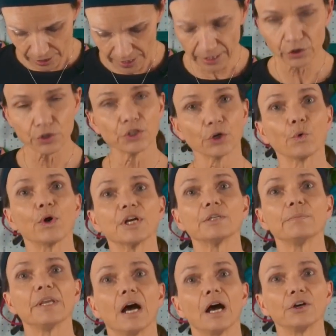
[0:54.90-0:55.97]
heels are going to
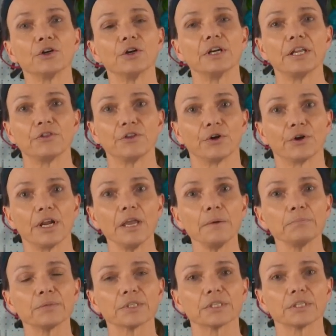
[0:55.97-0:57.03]
be underneath your
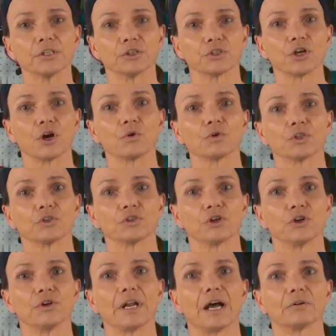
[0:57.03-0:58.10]
hips, your toes are
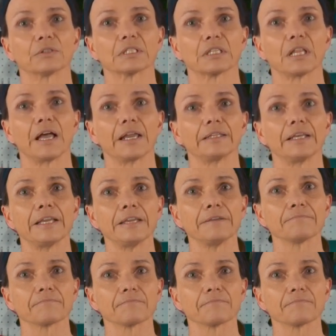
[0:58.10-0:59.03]
turned out slightly.